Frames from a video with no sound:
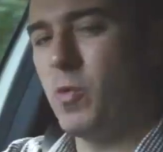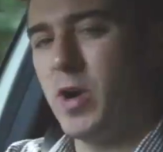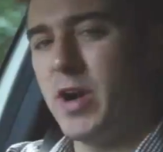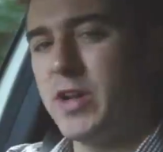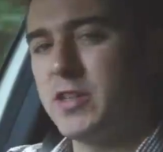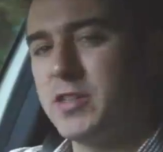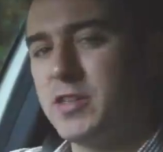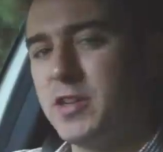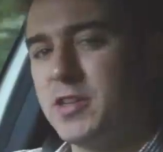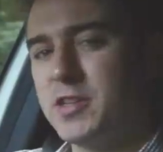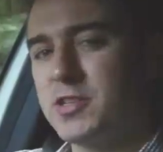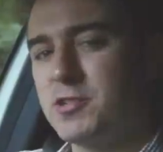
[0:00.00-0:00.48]
way
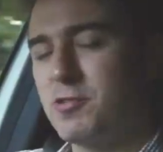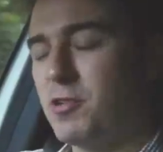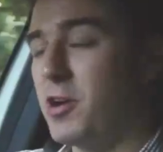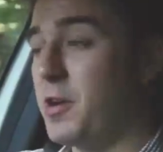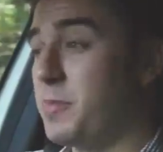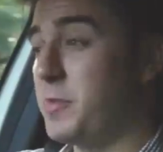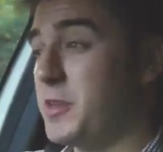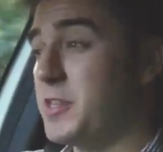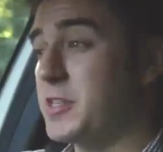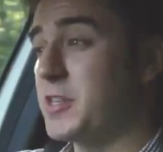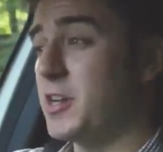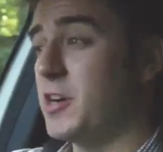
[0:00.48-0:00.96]
to describe
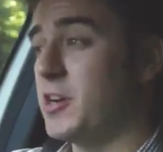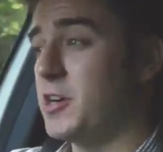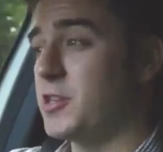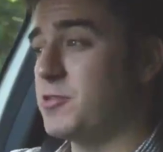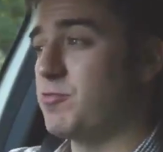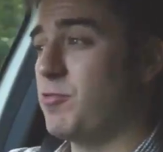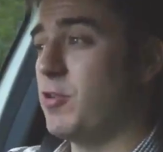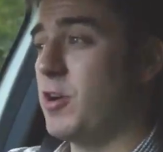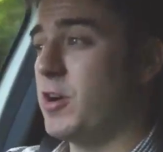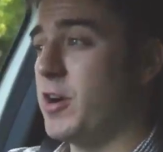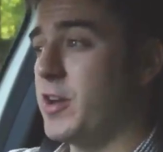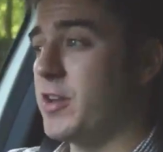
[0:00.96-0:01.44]
this car's
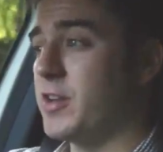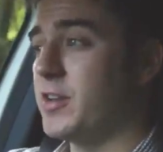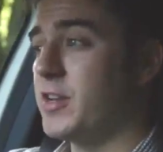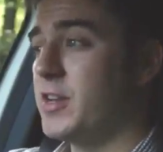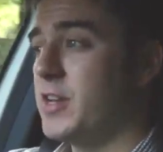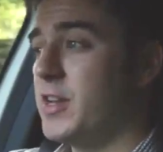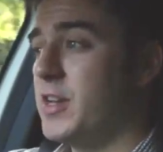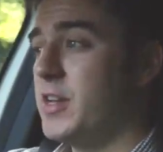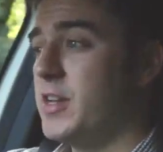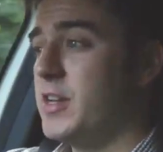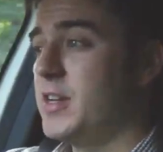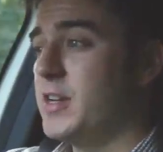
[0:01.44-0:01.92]
ride.
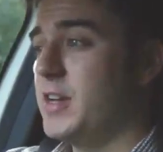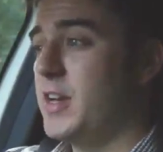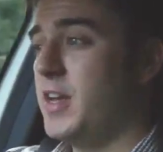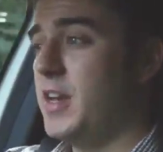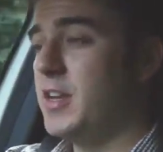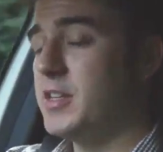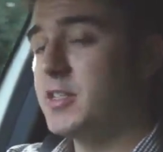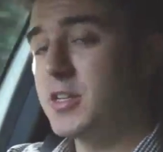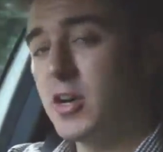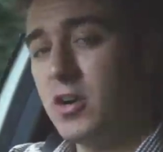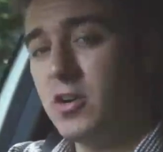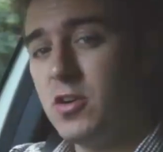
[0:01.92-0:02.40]
It
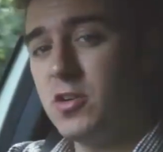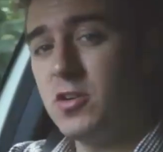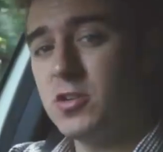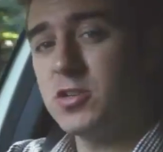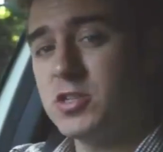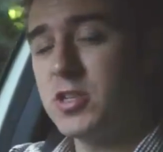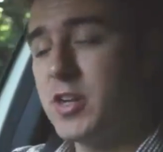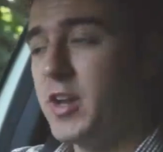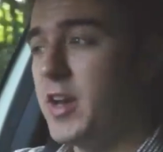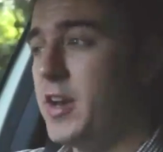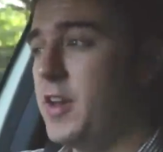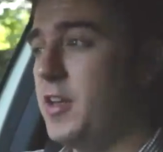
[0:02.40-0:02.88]
is
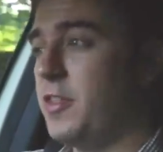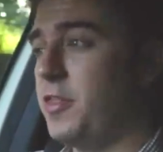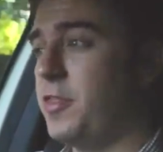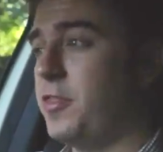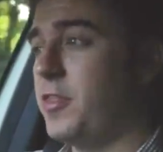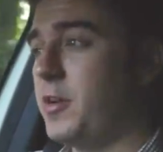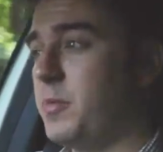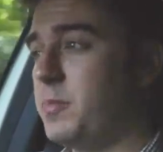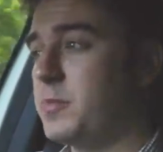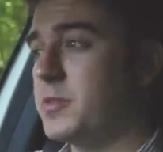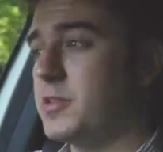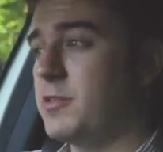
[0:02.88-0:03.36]
harsh and it
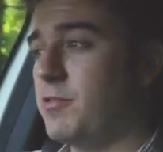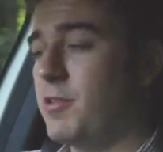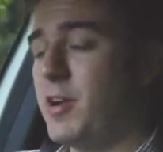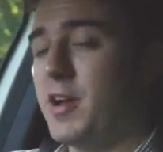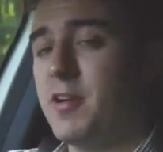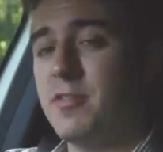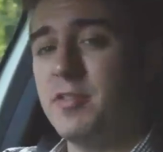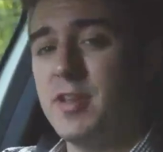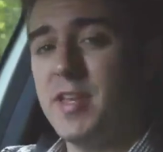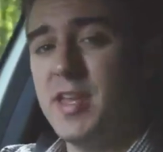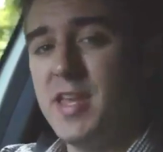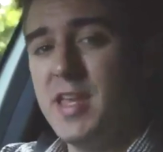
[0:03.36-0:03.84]
thumps
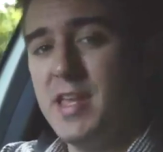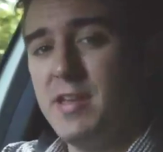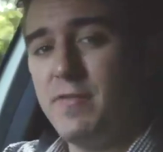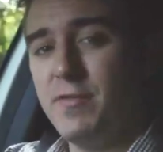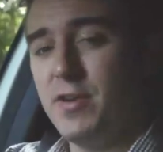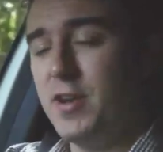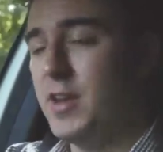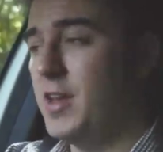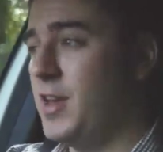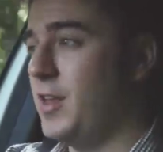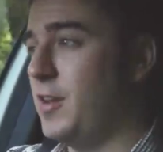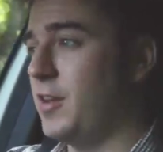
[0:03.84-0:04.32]
around
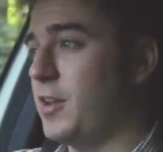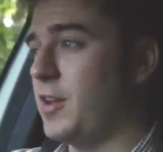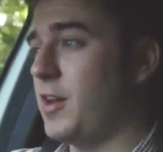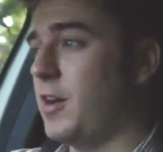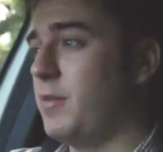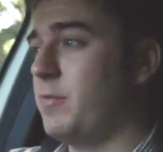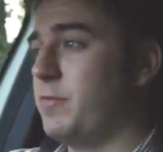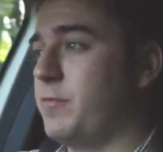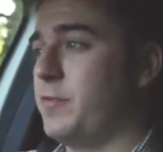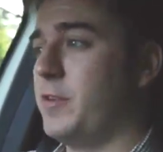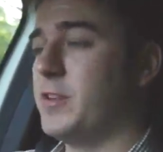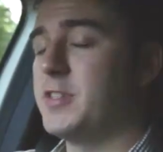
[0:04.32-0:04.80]
even in a
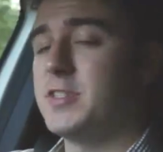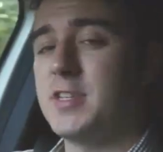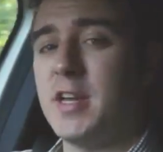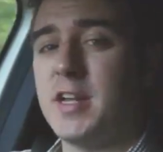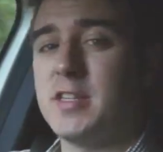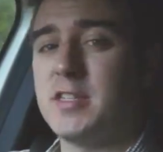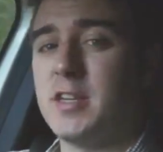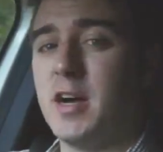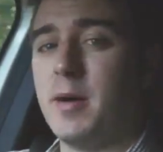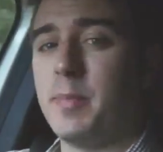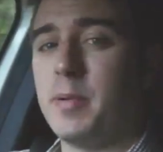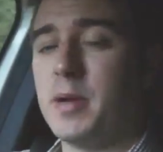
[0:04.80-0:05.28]
comfort
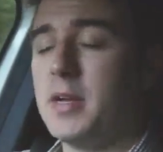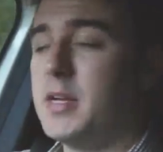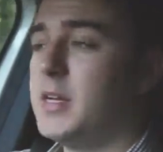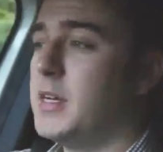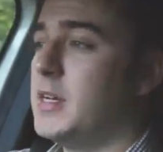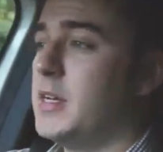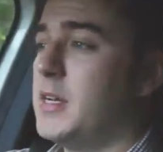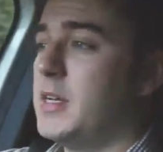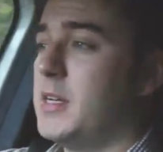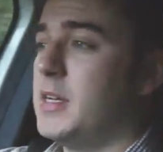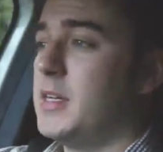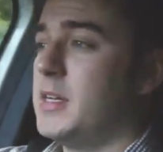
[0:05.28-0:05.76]
setup.
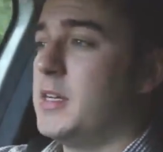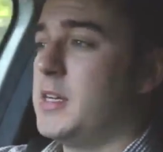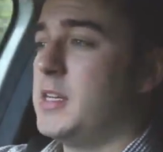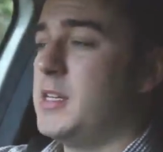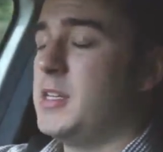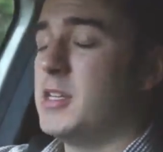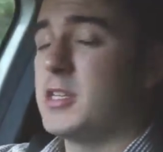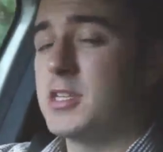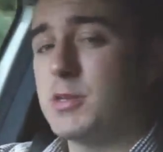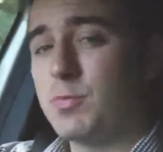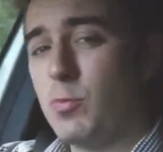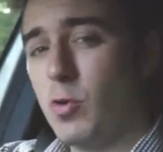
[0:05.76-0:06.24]

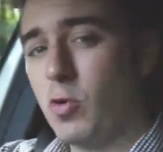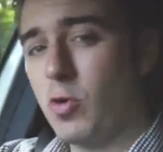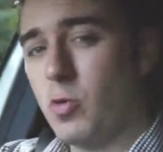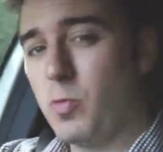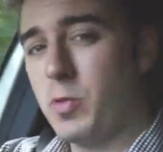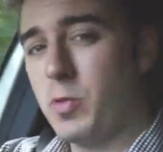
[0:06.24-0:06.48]
The smaller